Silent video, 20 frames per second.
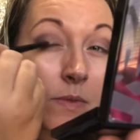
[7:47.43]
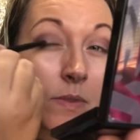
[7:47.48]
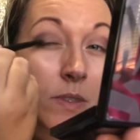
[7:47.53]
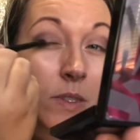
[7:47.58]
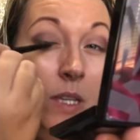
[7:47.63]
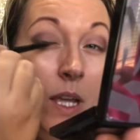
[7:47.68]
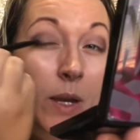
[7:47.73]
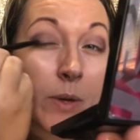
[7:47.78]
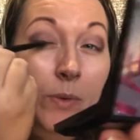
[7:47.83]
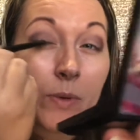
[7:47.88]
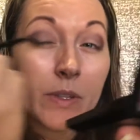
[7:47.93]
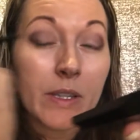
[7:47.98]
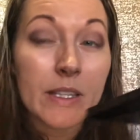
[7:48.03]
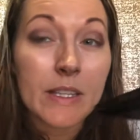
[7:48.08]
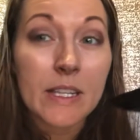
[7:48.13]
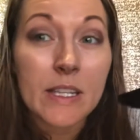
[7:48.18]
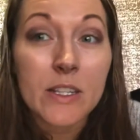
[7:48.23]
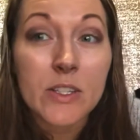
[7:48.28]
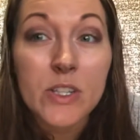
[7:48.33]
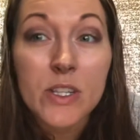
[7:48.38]
I really
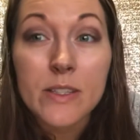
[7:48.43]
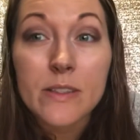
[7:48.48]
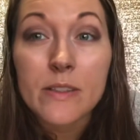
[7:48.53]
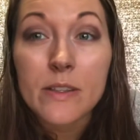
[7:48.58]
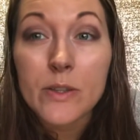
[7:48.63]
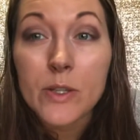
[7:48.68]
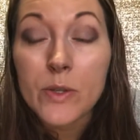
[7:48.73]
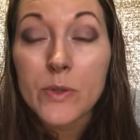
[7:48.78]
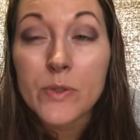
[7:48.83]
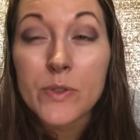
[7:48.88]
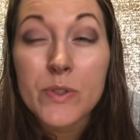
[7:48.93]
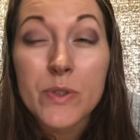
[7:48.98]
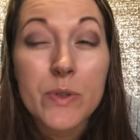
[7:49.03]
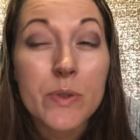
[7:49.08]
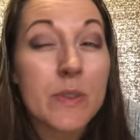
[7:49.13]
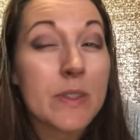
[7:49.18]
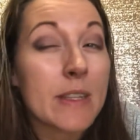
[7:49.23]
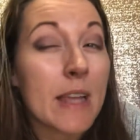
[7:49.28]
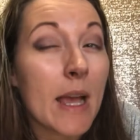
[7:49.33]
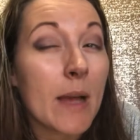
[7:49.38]
think just in those two
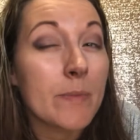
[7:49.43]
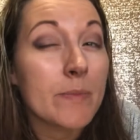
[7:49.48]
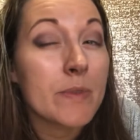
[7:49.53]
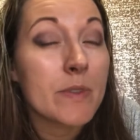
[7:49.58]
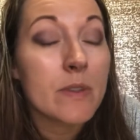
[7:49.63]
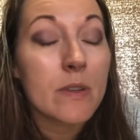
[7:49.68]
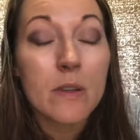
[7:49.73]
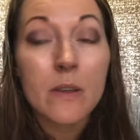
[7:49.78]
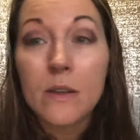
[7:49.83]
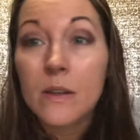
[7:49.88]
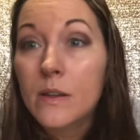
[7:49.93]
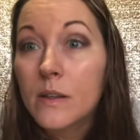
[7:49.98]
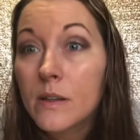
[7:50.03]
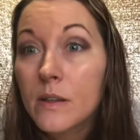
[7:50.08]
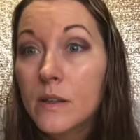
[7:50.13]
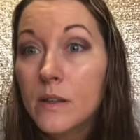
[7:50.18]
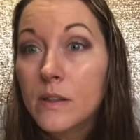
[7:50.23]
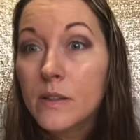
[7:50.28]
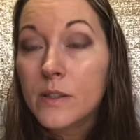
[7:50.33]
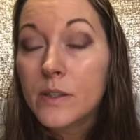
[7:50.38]
steps,
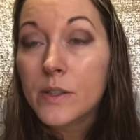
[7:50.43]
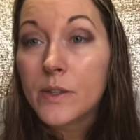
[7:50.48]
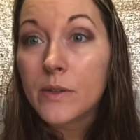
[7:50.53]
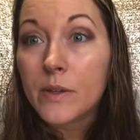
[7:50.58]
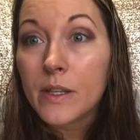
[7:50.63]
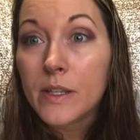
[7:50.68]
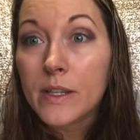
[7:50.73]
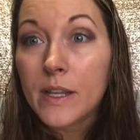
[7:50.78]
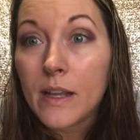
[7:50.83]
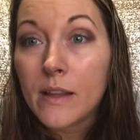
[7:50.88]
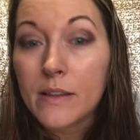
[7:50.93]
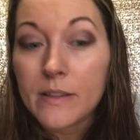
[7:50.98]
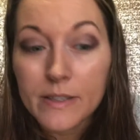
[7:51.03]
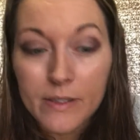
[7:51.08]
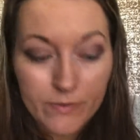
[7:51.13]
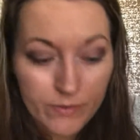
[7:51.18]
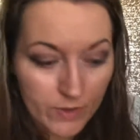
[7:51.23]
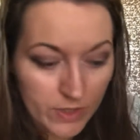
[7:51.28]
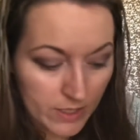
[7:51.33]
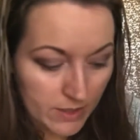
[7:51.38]
you can tell a
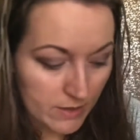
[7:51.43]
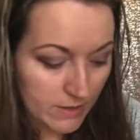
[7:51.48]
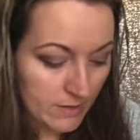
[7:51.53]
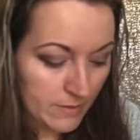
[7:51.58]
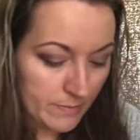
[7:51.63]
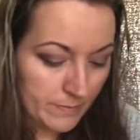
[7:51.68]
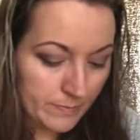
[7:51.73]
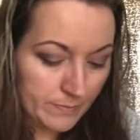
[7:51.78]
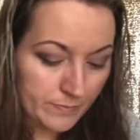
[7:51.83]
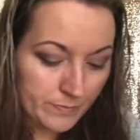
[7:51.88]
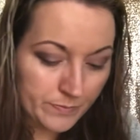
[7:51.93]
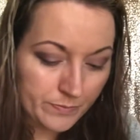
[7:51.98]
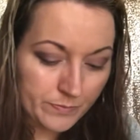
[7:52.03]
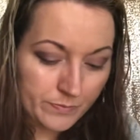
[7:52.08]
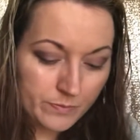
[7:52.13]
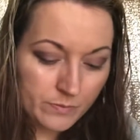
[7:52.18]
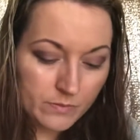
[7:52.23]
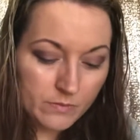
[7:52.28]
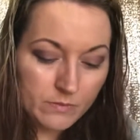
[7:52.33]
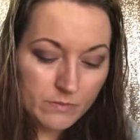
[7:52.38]
difference.
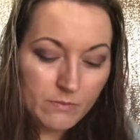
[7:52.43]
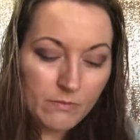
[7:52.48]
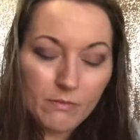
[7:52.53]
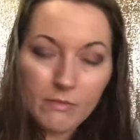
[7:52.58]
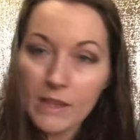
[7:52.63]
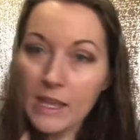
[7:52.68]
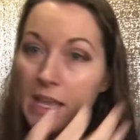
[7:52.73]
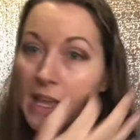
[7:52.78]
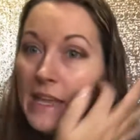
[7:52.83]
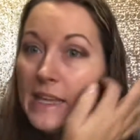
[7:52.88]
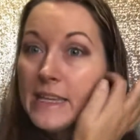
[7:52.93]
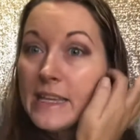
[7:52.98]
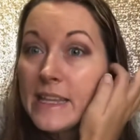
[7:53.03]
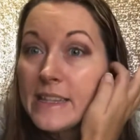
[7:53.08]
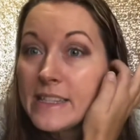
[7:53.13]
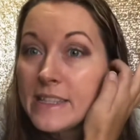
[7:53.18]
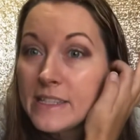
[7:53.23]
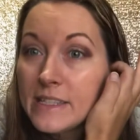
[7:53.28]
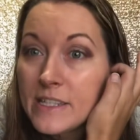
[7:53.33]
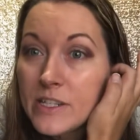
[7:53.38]
And
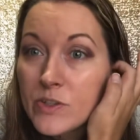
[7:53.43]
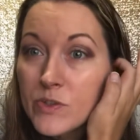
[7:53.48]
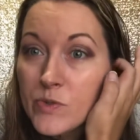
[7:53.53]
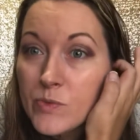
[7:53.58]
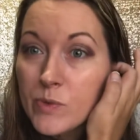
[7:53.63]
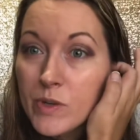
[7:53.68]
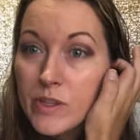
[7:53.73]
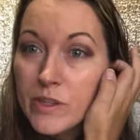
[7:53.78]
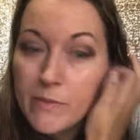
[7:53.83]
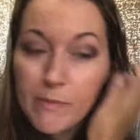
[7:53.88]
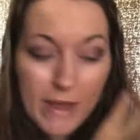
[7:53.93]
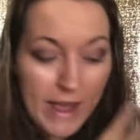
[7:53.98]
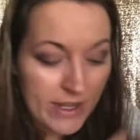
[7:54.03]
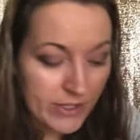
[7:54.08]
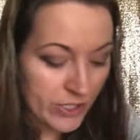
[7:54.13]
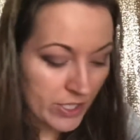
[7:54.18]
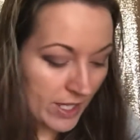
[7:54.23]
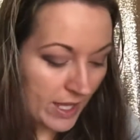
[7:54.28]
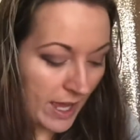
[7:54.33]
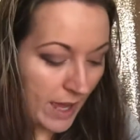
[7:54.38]
then here's where the
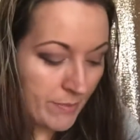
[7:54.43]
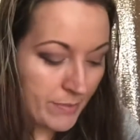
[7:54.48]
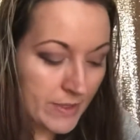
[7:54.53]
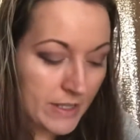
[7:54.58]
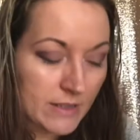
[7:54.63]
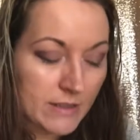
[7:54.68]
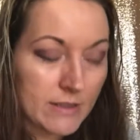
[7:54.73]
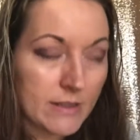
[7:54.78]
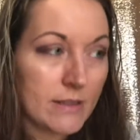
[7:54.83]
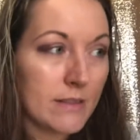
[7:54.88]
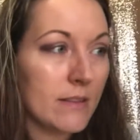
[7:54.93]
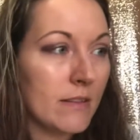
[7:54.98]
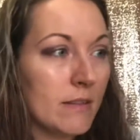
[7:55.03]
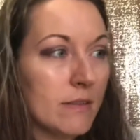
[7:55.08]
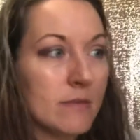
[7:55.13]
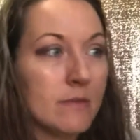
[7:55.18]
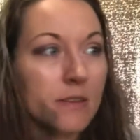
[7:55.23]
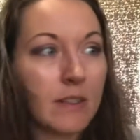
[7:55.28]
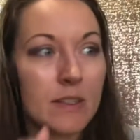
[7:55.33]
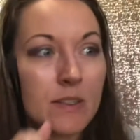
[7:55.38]
magic happens.
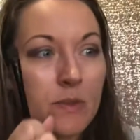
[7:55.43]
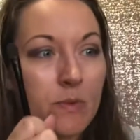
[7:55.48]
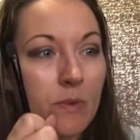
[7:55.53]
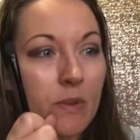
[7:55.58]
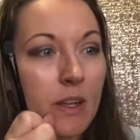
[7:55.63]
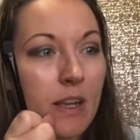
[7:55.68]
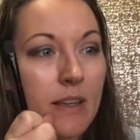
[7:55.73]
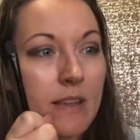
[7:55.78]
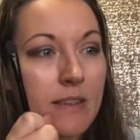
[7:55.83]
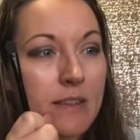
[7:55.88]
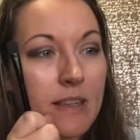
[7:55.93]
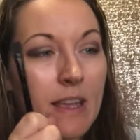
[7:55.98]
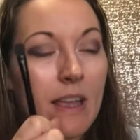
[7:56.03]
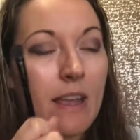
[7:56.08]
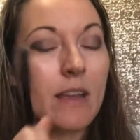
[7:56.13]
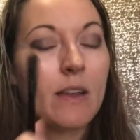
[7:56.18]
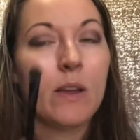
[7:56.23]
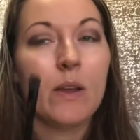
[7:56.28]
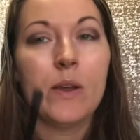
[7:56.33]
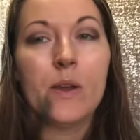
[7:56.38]
That's what I say.
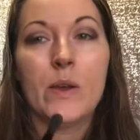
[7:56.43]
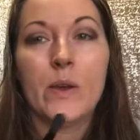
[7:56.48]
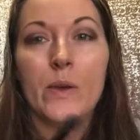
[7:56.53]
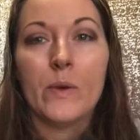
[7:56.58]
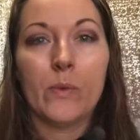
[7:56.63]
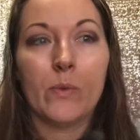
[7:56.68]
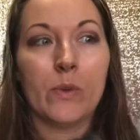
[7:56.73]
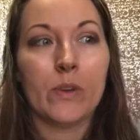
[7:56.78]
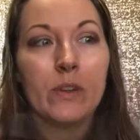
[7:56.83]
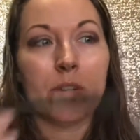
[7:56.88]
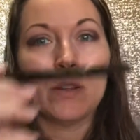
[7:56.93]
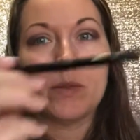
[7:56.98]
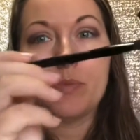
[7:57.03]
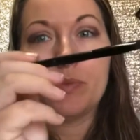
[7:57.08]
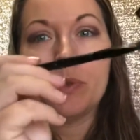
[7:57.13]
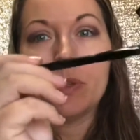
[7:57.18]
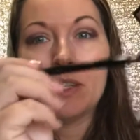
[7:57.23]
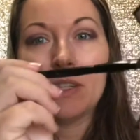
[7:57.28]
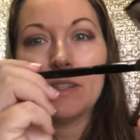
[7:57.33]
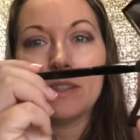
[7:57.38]
We're going to
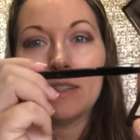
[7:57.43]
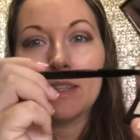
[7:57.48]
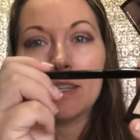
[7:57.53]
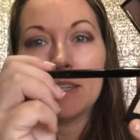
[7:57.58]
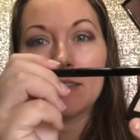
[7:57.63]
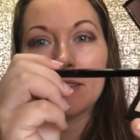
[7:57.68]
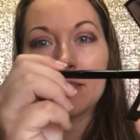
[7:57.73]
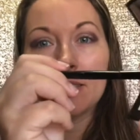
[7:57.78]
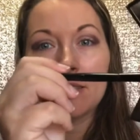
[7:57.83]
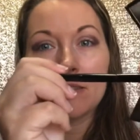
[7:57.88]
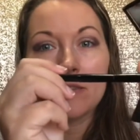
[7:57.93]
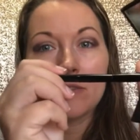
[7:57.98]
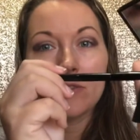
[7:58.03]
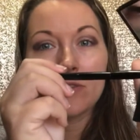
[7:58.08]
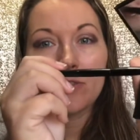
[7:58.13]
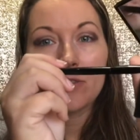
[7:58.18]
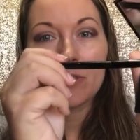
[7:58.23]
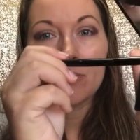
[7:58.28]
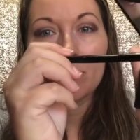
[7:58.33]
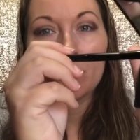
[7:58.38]
put this
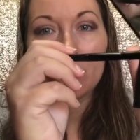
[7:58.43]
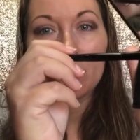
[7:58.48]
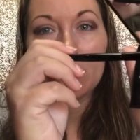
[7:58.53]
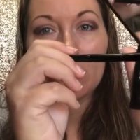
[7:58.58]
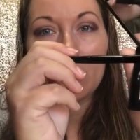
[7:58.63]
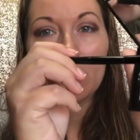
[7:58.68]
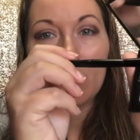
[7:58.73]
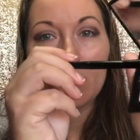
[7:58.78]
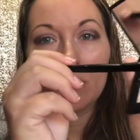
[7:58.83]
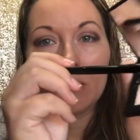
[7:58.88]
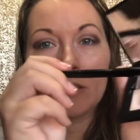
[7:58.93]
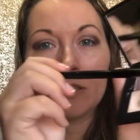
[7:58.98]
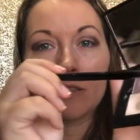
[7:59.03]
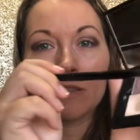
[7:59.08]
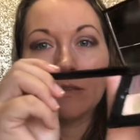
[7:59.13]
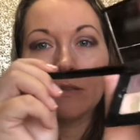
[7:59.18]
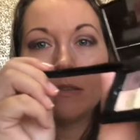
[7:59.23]
shimmery color.